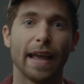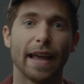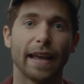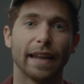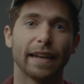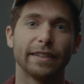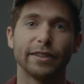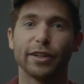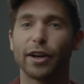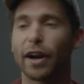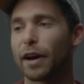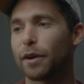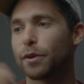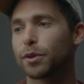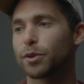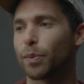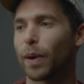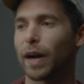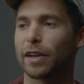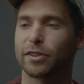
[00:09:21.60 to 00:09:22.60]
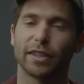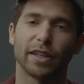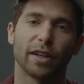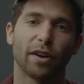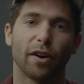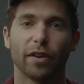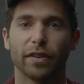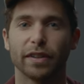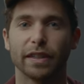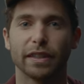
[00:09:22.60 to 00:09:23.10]
And, you know, I was watching
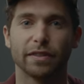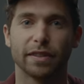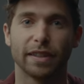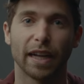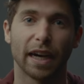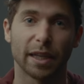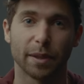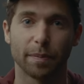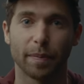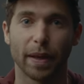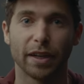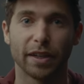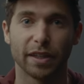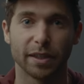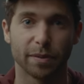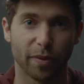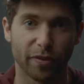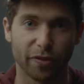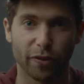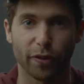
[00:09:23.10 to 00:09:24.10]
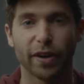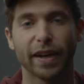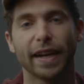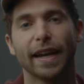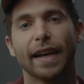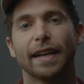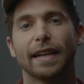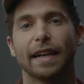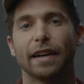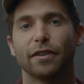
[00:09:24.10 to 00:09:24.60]
all these documentaries
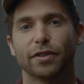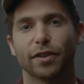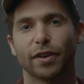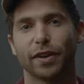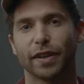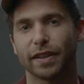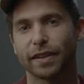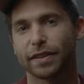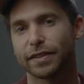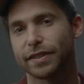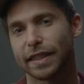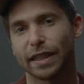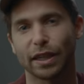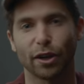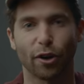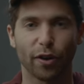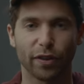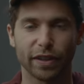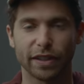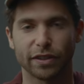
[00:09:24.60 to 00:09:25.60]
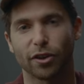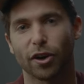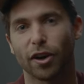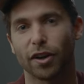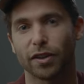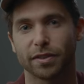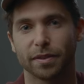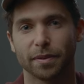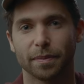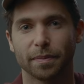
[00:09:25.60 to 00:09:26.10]
beforehand, and I was seeing all these
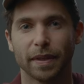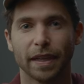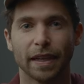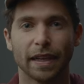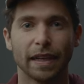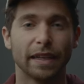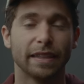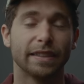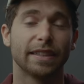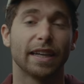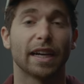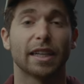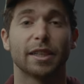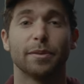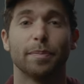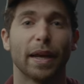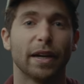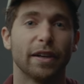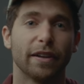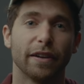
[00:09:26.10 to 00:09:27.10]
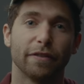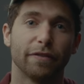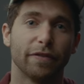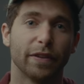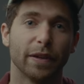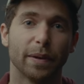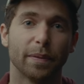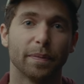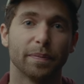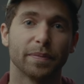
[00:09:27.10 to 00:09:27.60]
awesome documentary
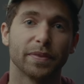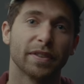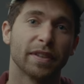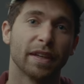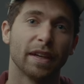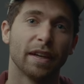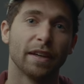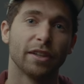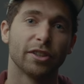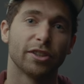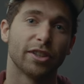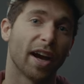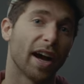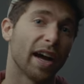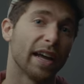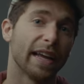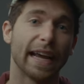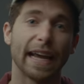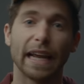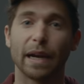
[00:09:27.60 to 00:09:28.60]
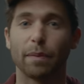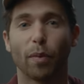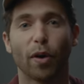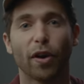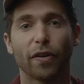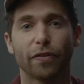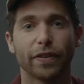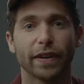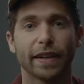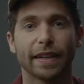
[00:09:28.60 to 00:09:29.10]
films shot
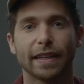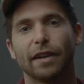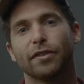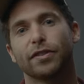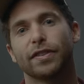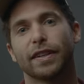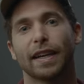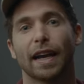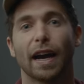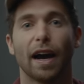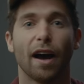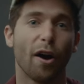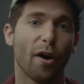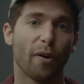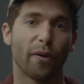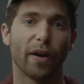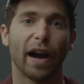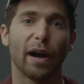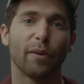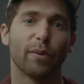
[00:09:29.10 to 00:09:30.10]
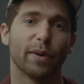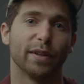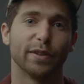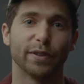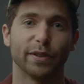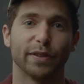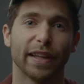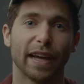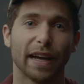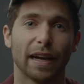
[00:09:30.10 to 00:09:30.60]
anamorphic, and I was like, oh, I want to
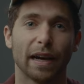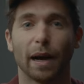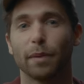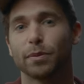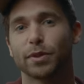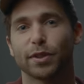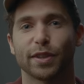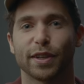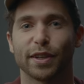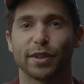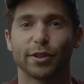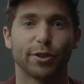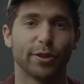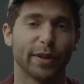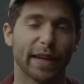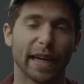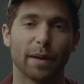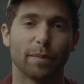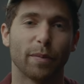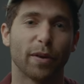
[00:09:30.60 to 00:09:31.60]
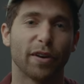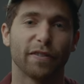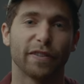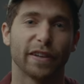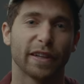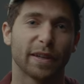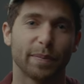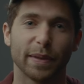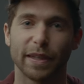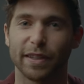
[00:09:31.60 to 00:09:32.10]
do that. I'm just going to shoot
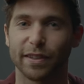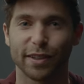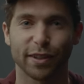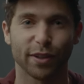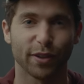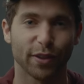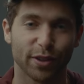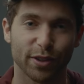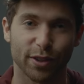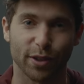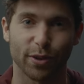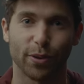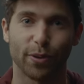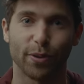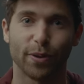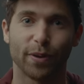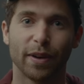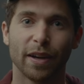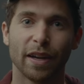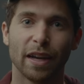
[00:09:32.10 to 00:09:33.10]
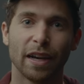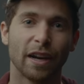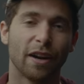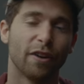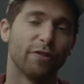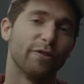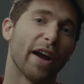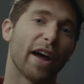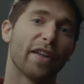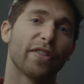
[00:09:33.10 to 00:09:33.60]
anamorphic because it looks cool,
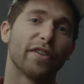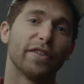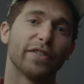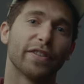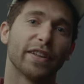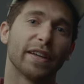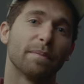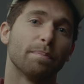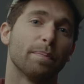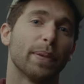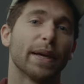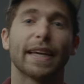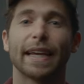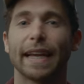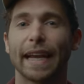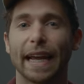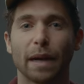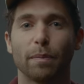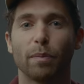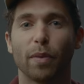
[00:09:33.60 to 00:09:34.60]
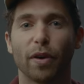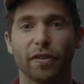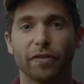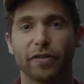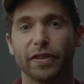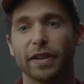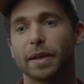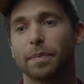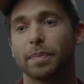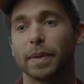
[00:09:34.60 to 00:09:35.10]
rather than picking
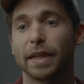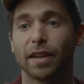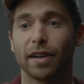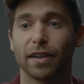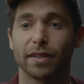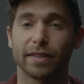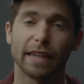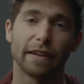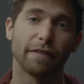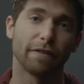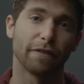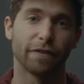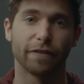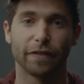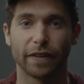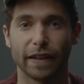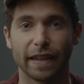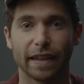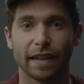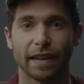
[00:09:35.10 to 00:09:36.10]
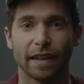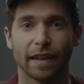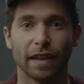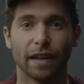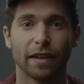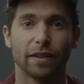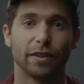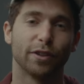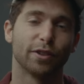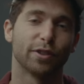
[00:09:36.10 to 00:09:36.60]
anamorphic because it fit
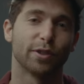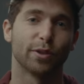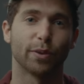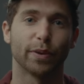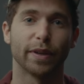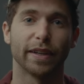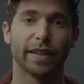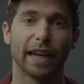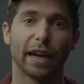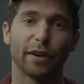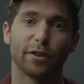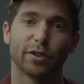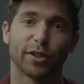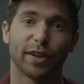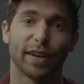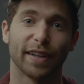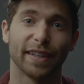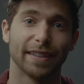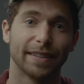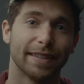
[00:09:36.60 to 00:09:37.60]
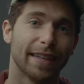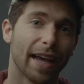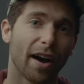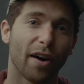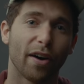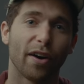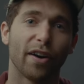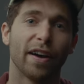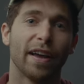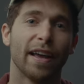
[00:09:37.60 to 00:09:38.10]
the story that I was trying to
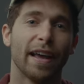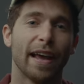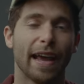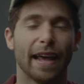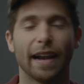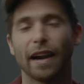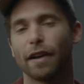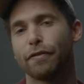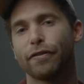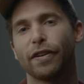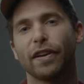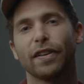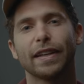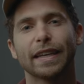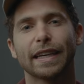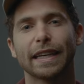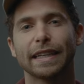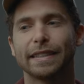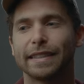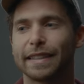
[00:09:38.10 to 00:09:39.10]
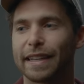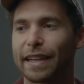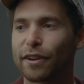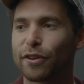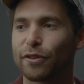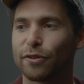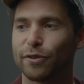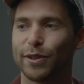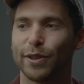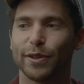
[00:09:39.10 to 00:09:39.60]
tell. And I felt like it
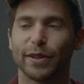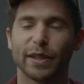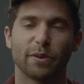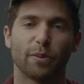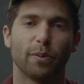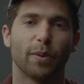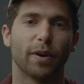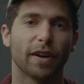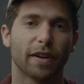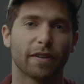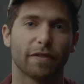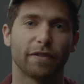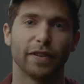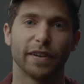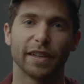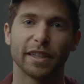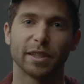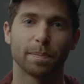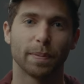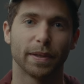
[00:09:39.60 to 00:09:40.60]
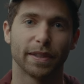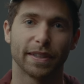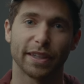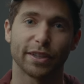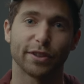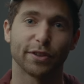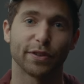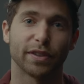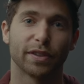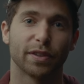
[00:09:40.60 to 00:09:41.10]
didn't really work for this
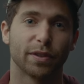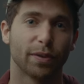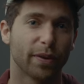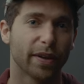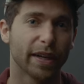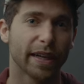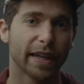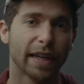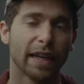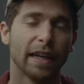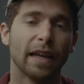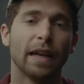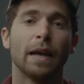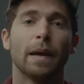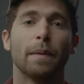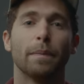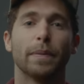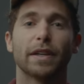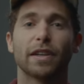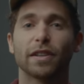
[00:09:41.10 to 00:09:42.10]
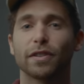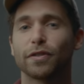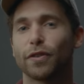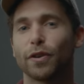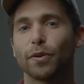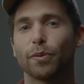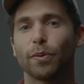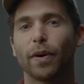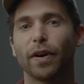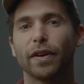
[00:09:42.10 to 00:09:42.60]
particular story because
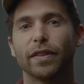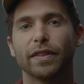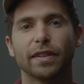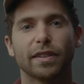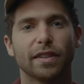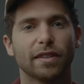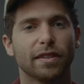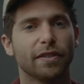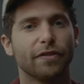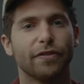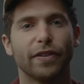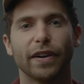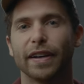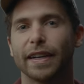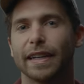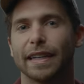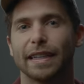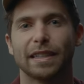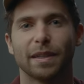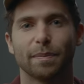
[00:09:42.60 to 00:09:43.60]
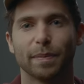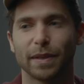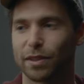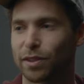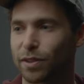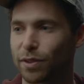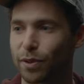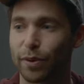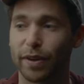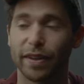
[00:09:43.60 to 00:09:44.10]
for one, this is a very intimate
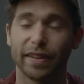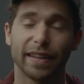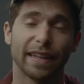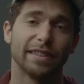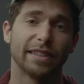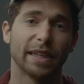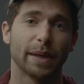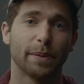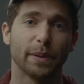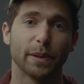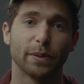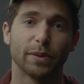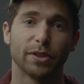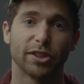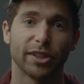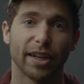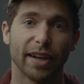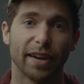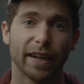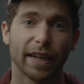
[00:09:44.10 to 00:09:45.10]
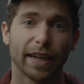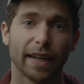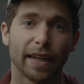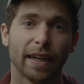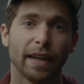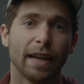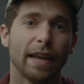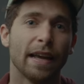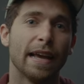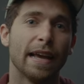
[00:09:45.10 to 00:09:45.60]
story that Jamie was sharing.
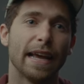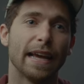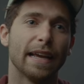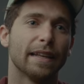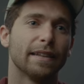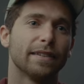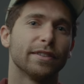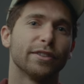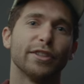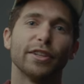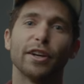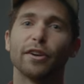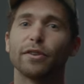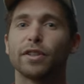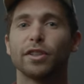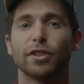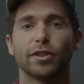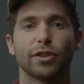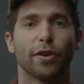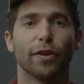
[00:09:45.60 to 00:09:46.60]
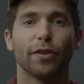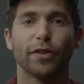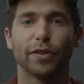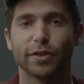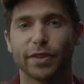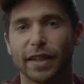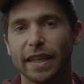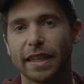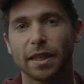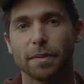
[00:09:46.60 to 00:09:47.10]
And you know, to show
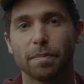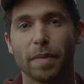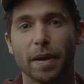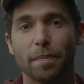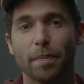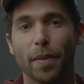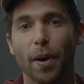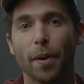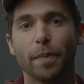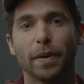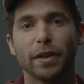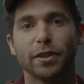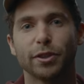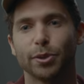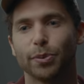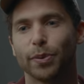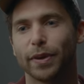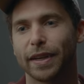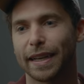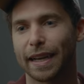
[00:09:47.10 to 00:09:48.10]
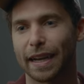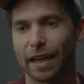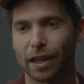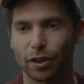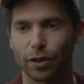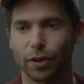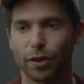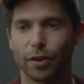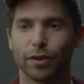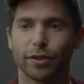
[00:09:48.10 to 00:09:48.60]
those intimate moments, you want to get
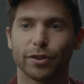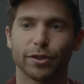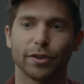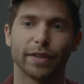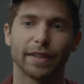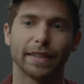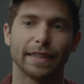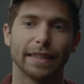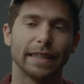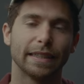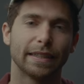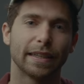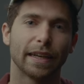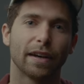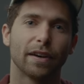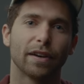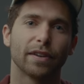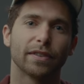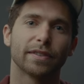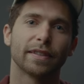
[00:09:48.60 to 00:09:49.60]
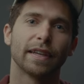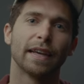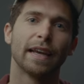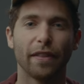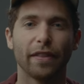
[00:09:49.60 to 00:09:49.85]
close to the details.